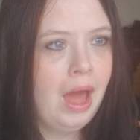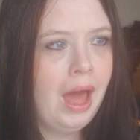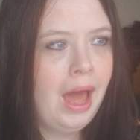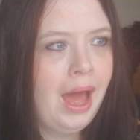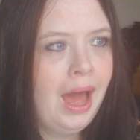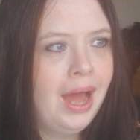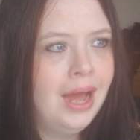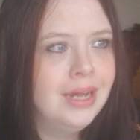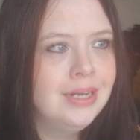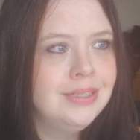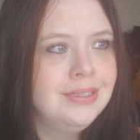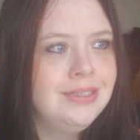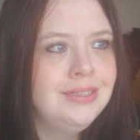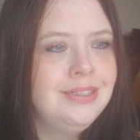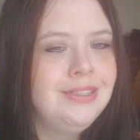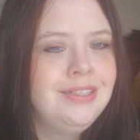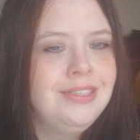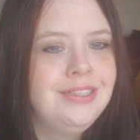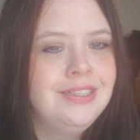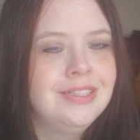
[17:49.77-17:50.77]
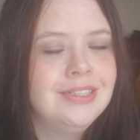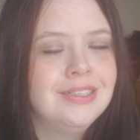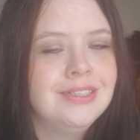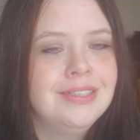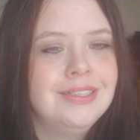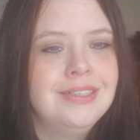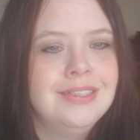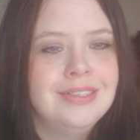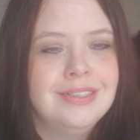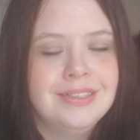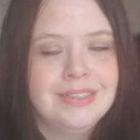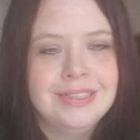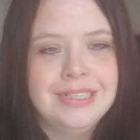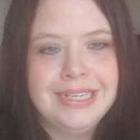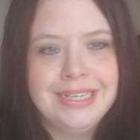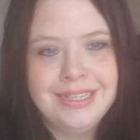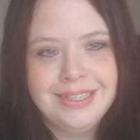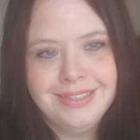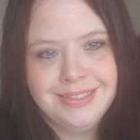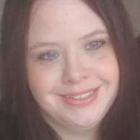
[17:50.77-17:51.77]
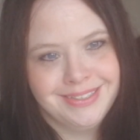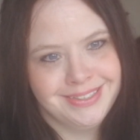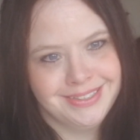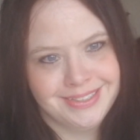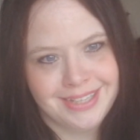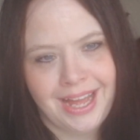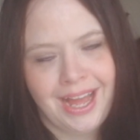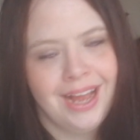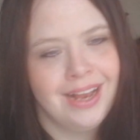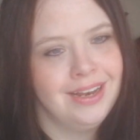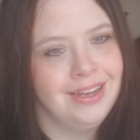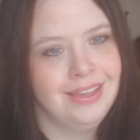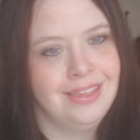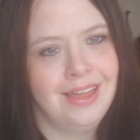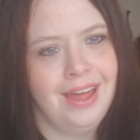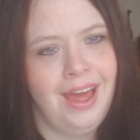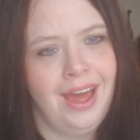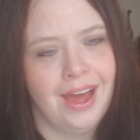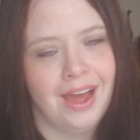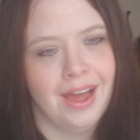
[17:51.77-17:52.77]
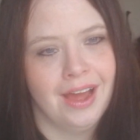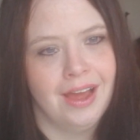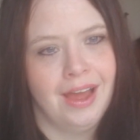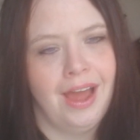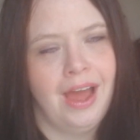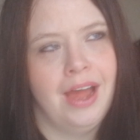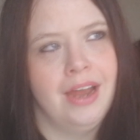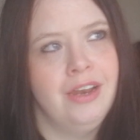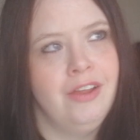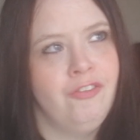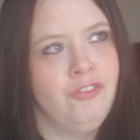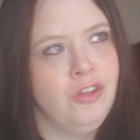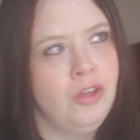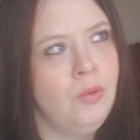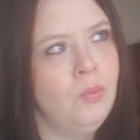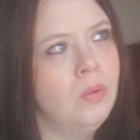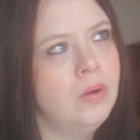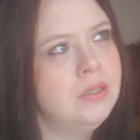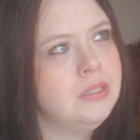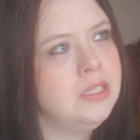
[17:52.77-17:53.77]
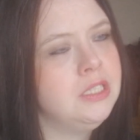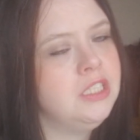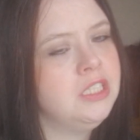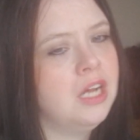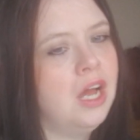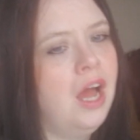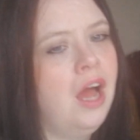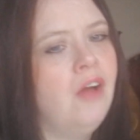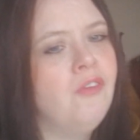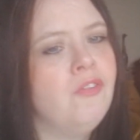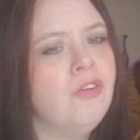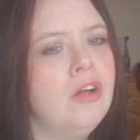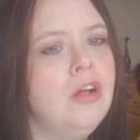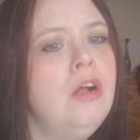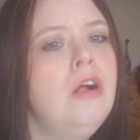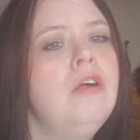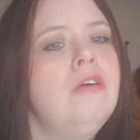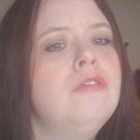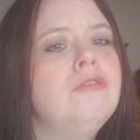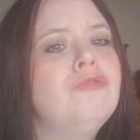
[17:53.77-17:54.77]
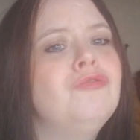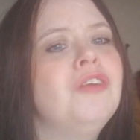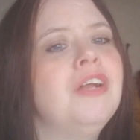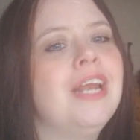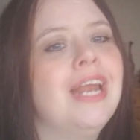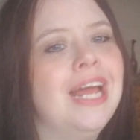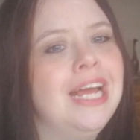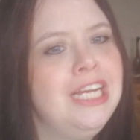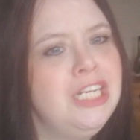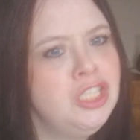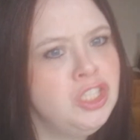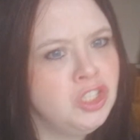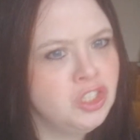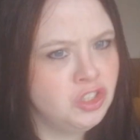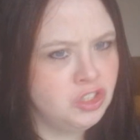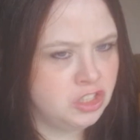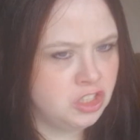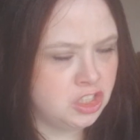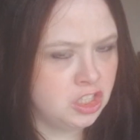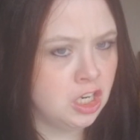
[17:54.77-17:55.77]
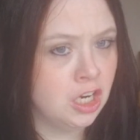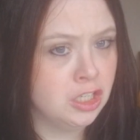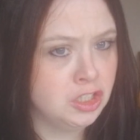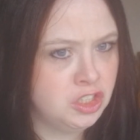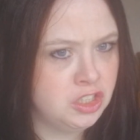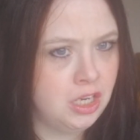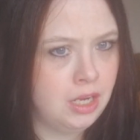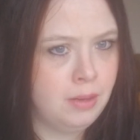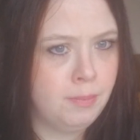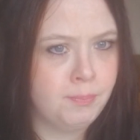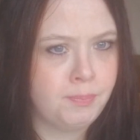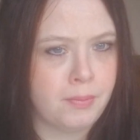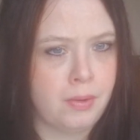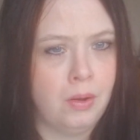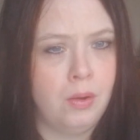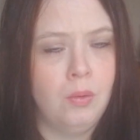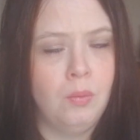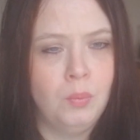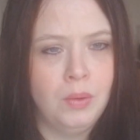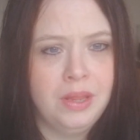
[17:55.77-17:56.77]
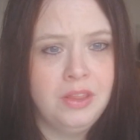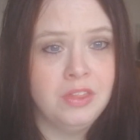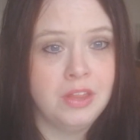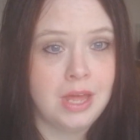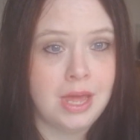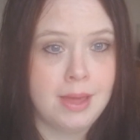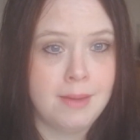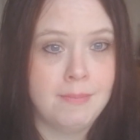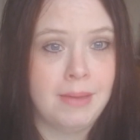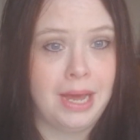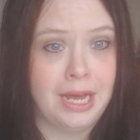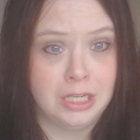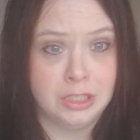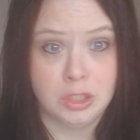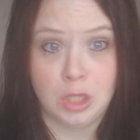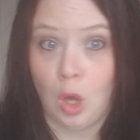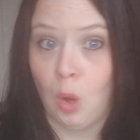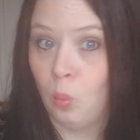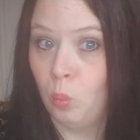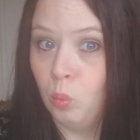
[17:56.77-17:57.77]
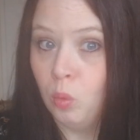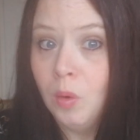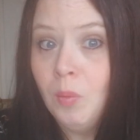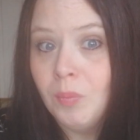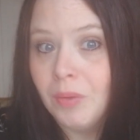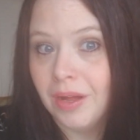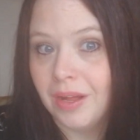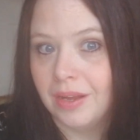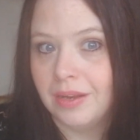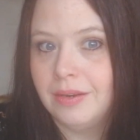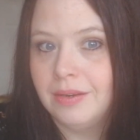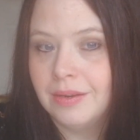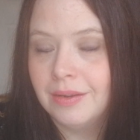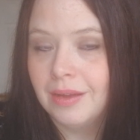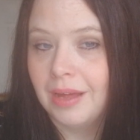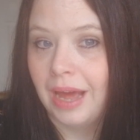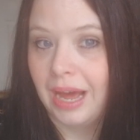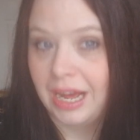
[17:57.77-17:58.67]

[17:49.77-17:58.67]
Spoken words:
And exactly that. And if you wanted to have a relationship with him as a woman,